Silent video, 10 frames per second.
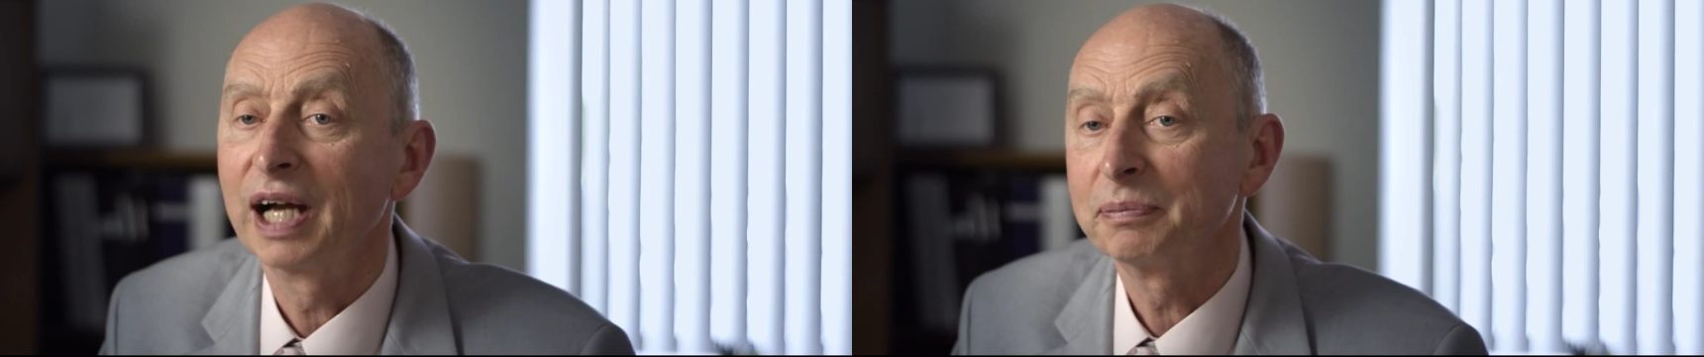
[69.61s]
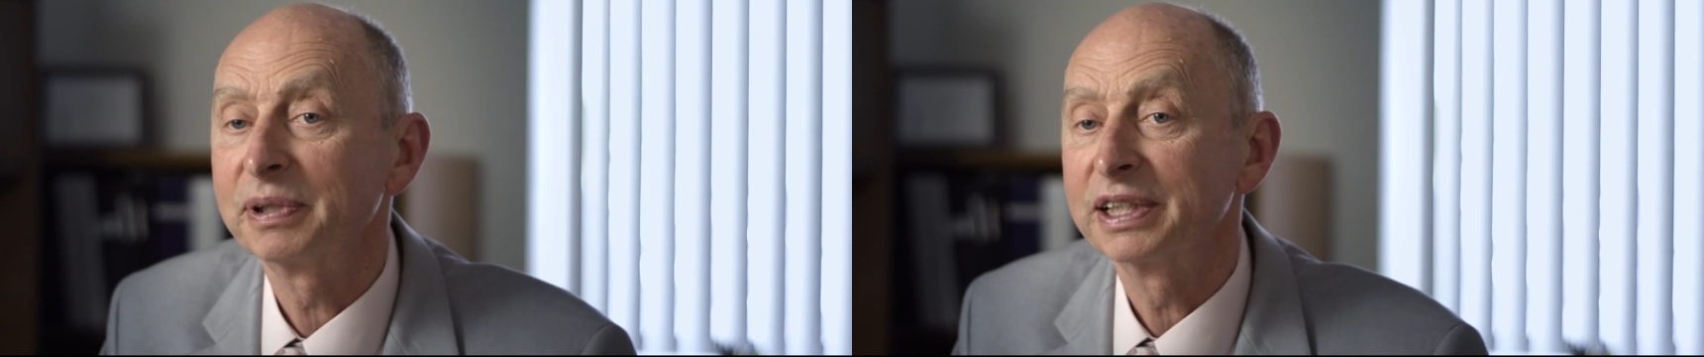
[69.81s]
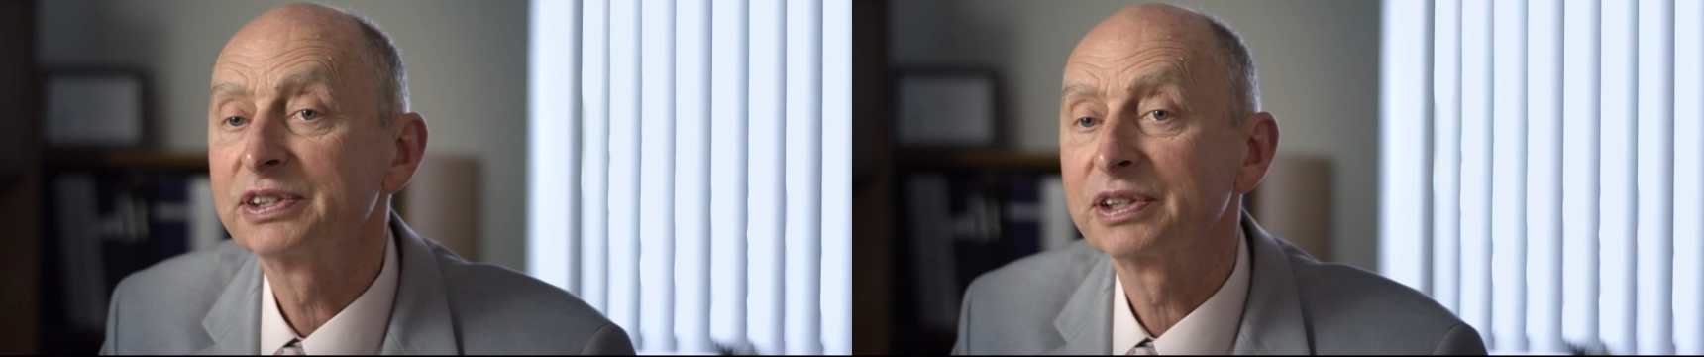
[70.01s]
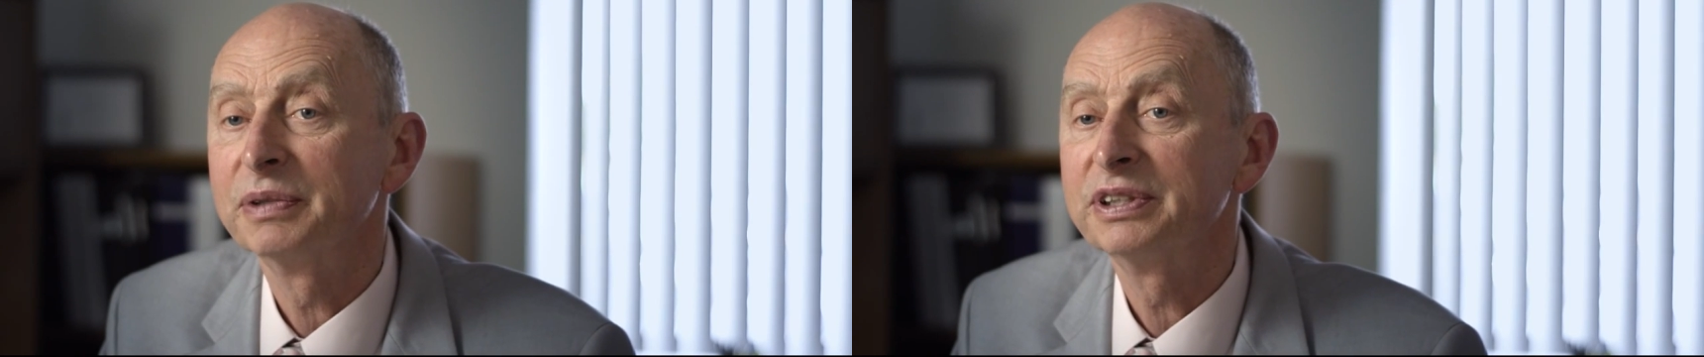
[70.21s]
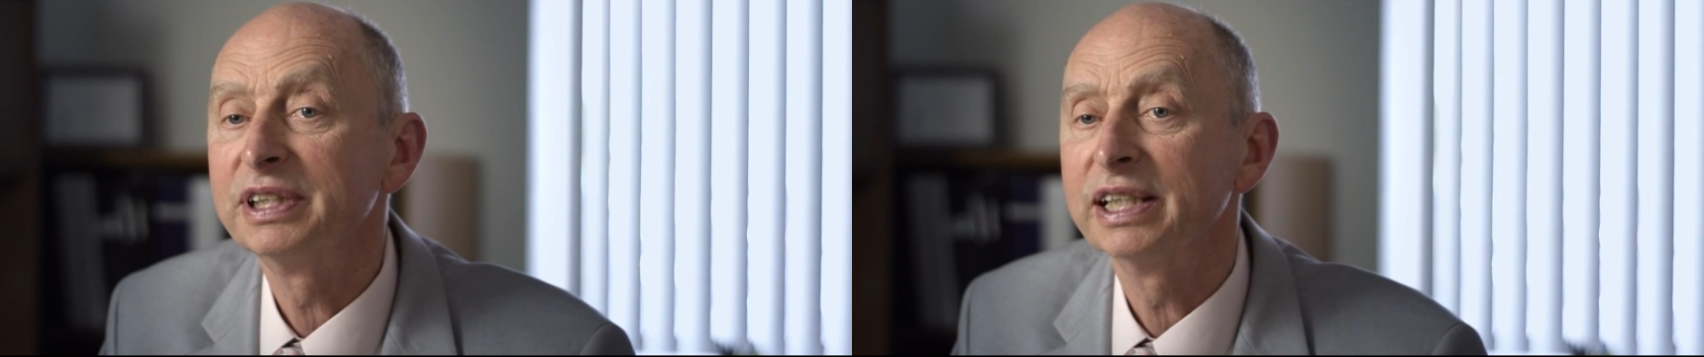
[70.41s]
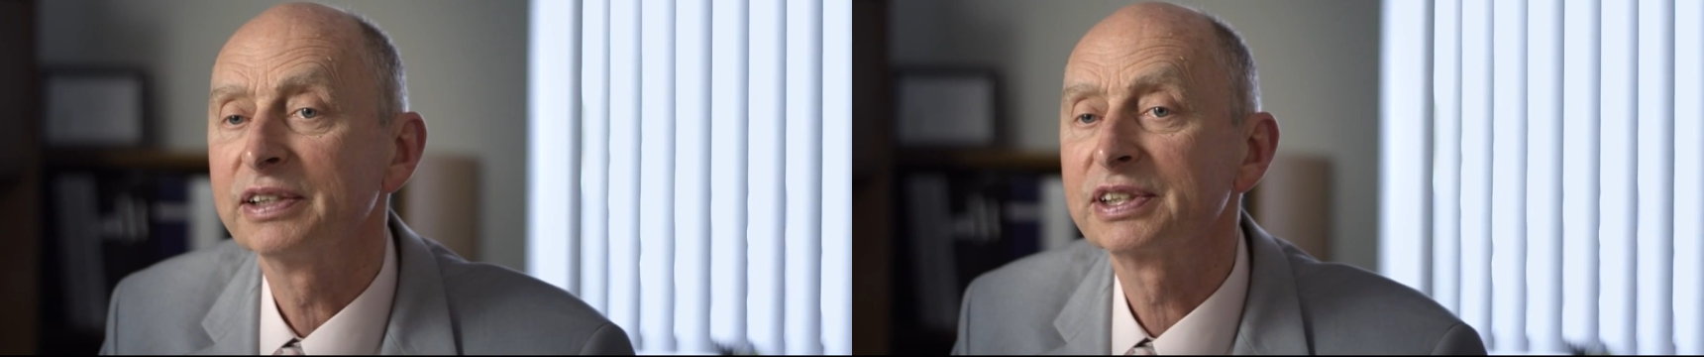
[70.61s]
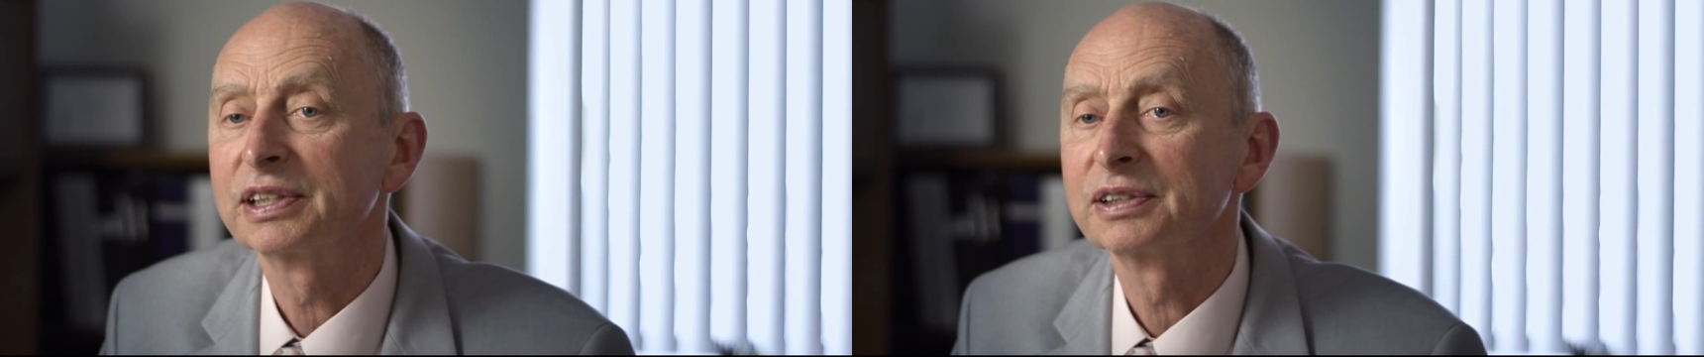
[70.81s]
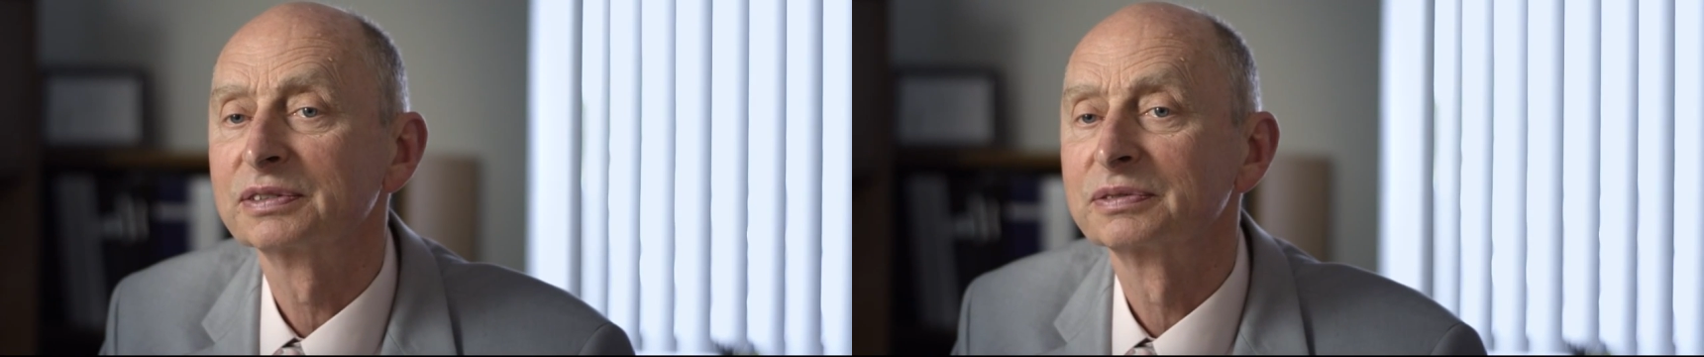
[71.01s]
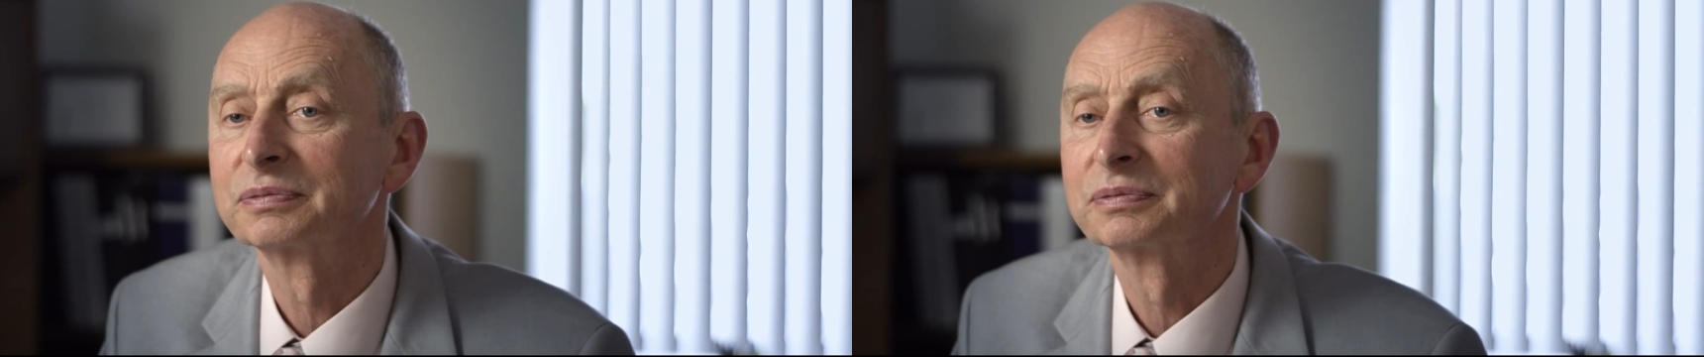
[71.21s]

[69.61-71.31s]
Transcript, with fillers: High Plains Community Health Center.